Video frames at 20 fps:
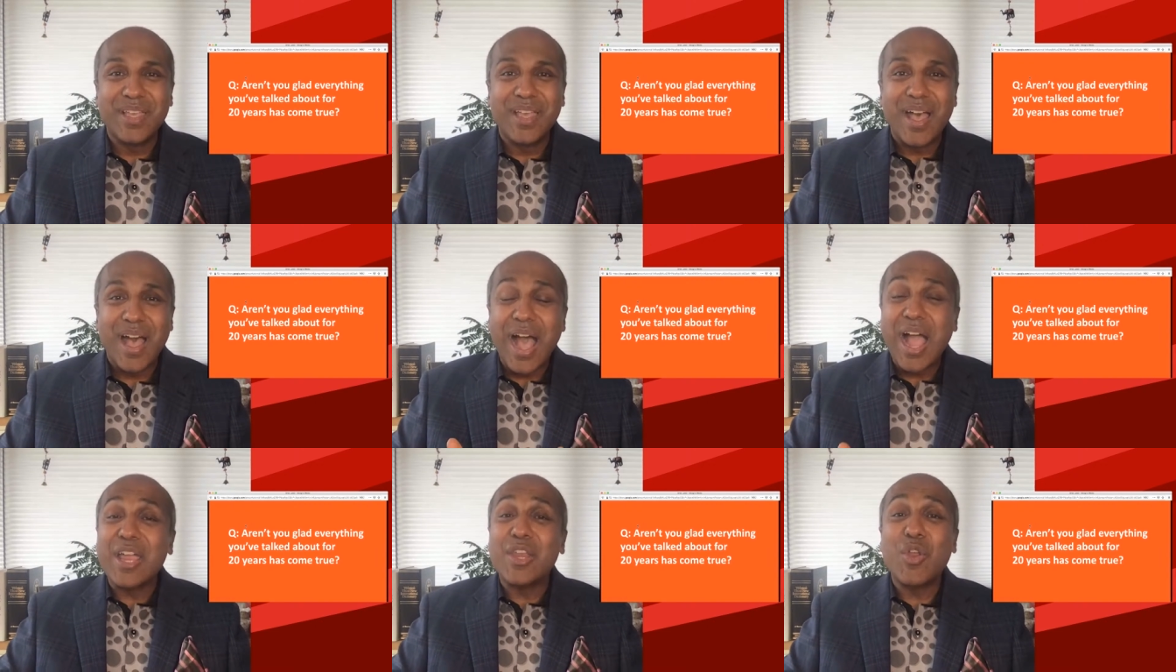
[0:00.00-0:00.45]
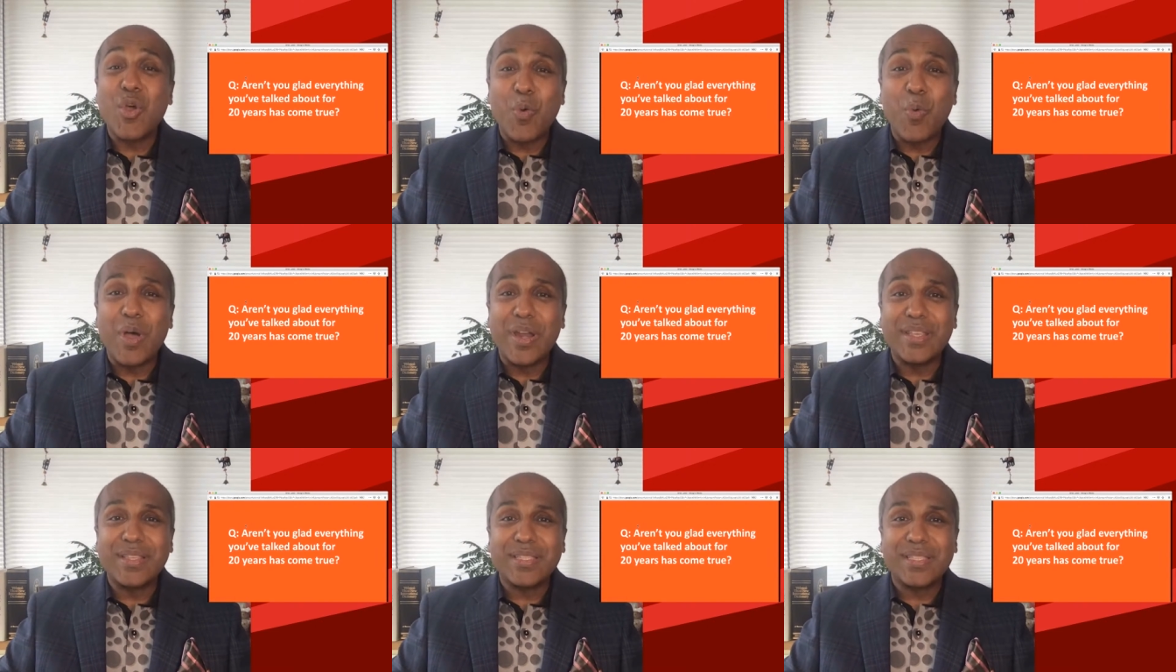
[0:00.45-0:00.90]
I know
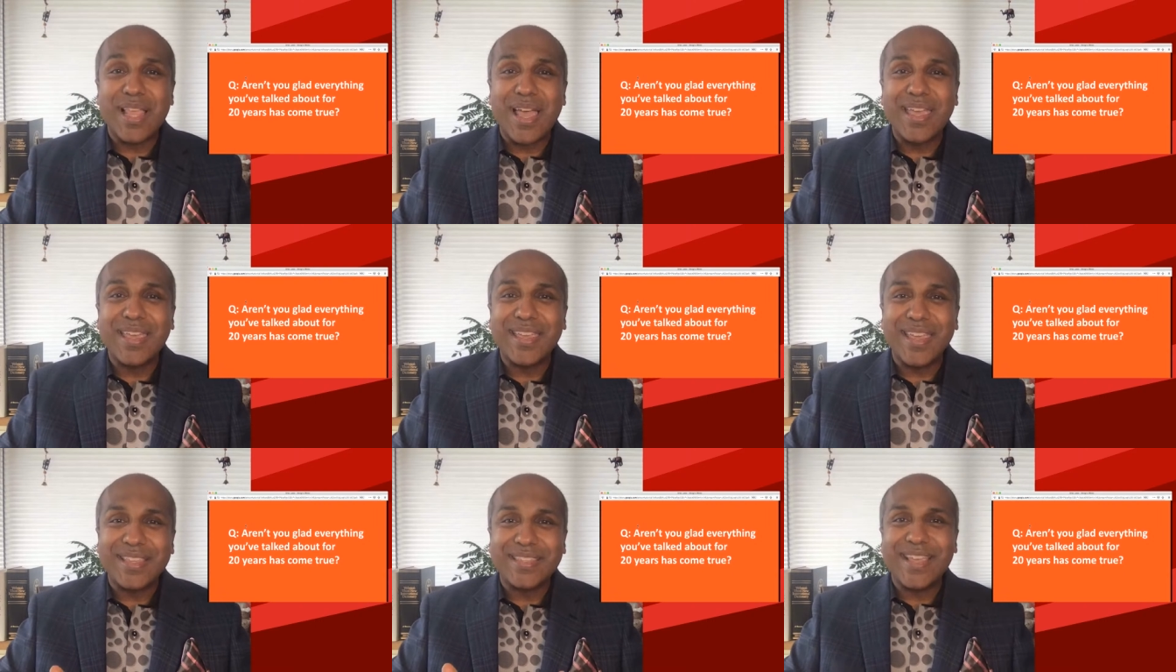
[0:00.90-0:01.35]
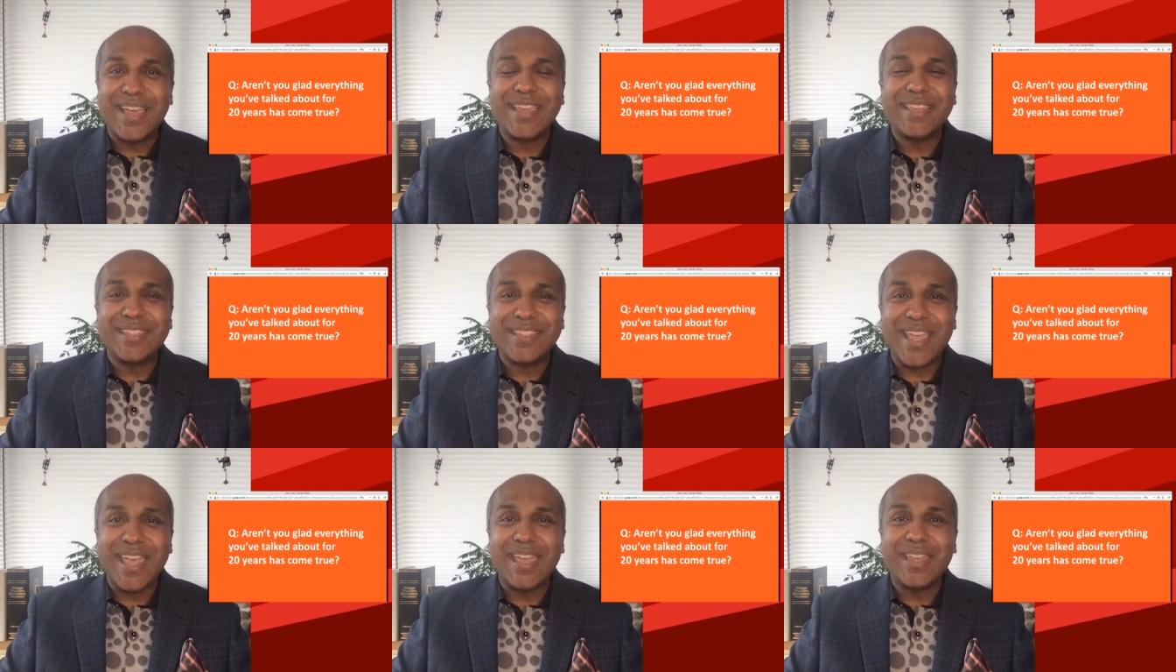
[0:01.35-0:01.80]
what it's like, as I
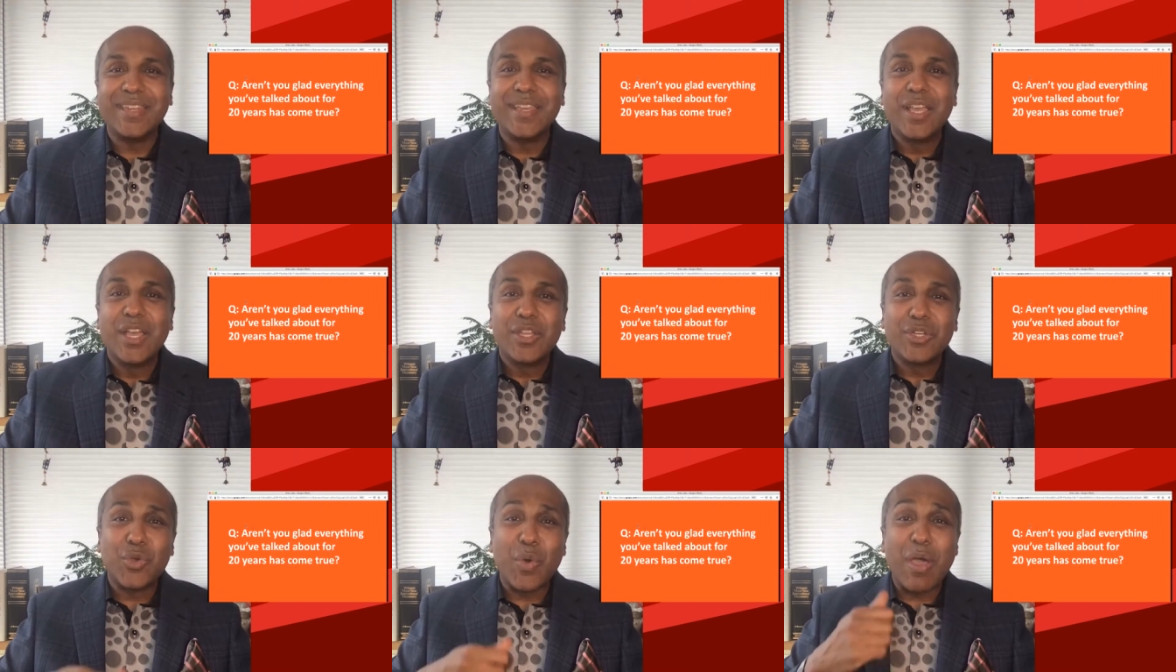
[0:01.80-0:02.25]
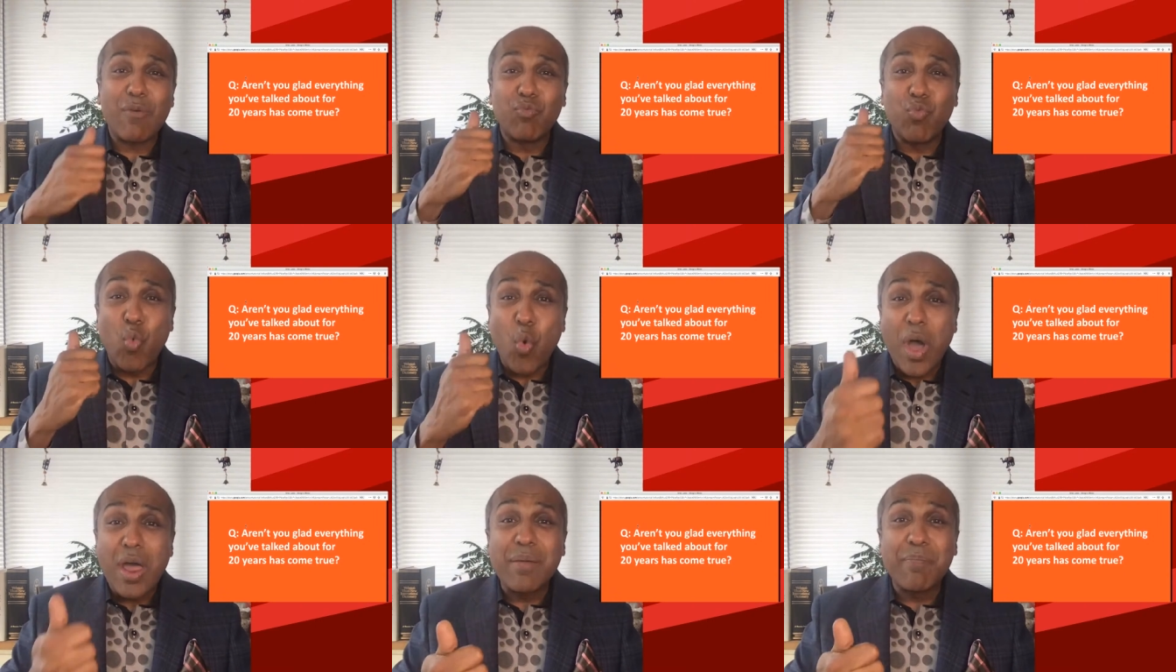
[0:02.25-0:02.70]
said, to have
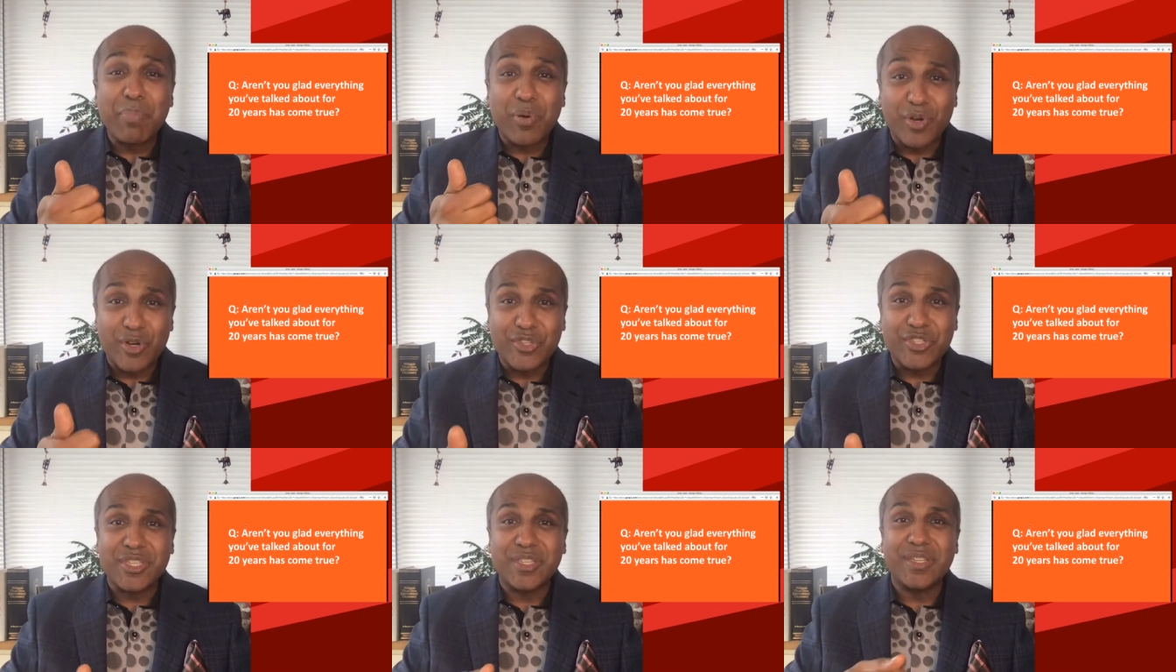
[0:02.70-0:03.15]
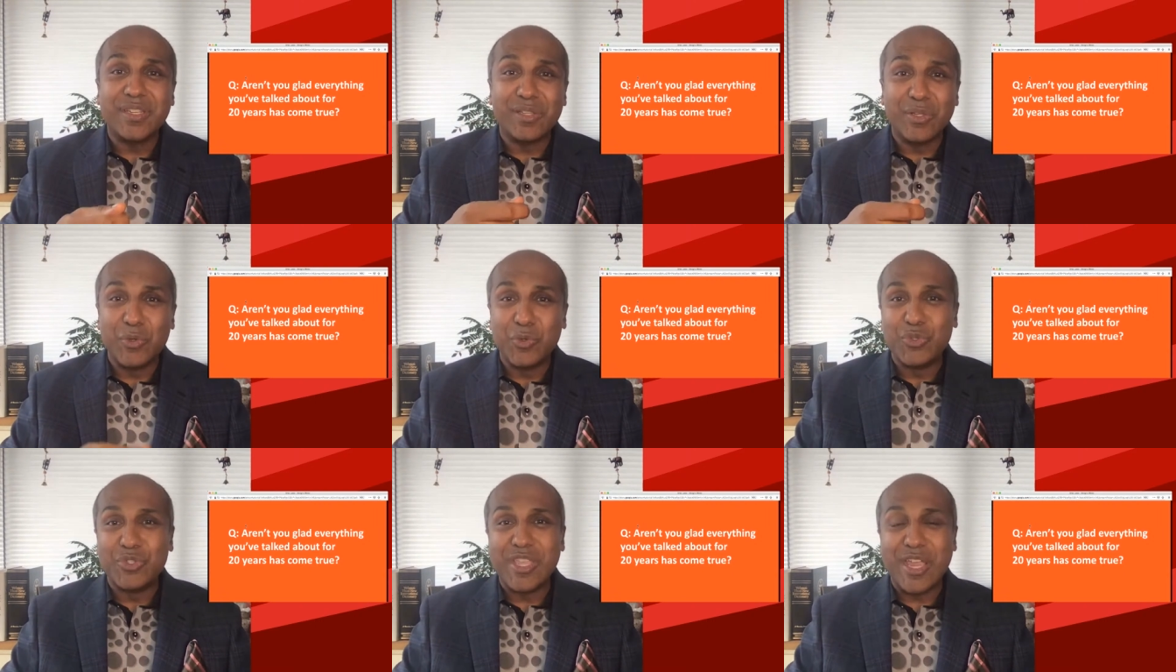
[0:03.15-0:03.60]
one person
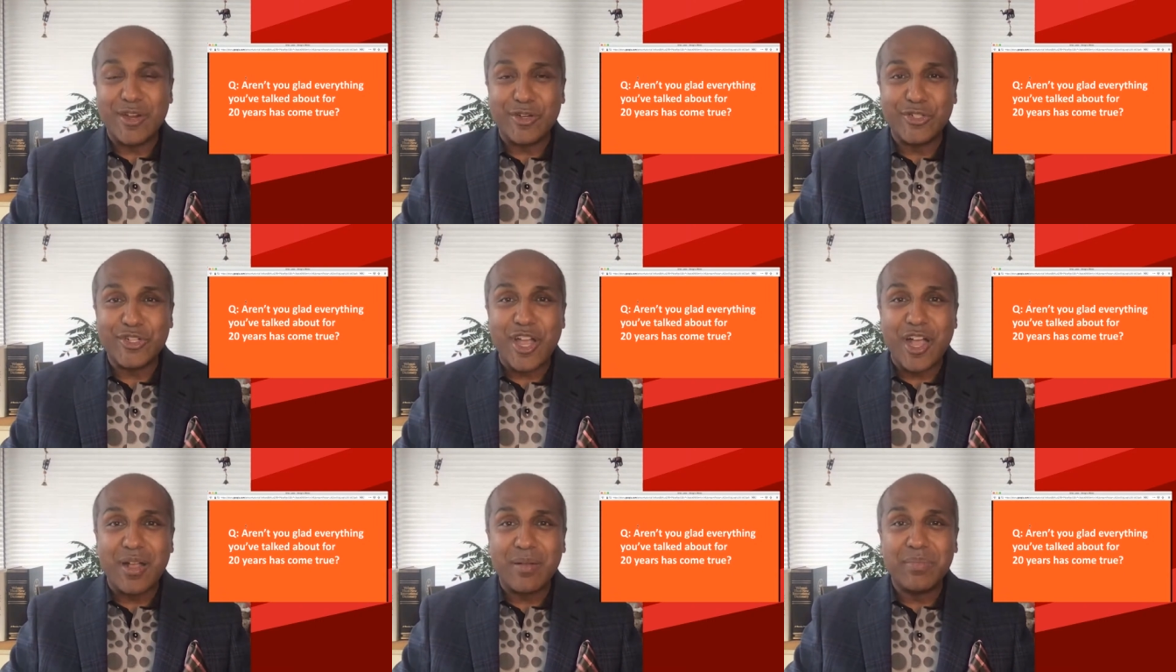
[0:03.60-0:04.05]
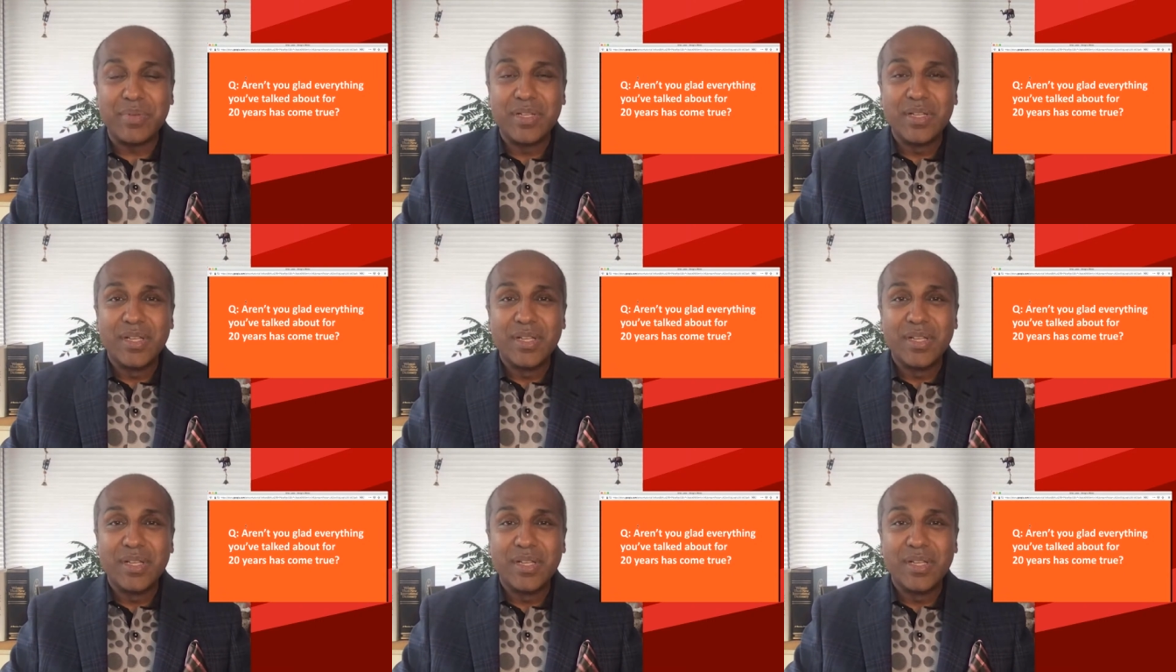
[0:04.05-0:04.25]
lose their job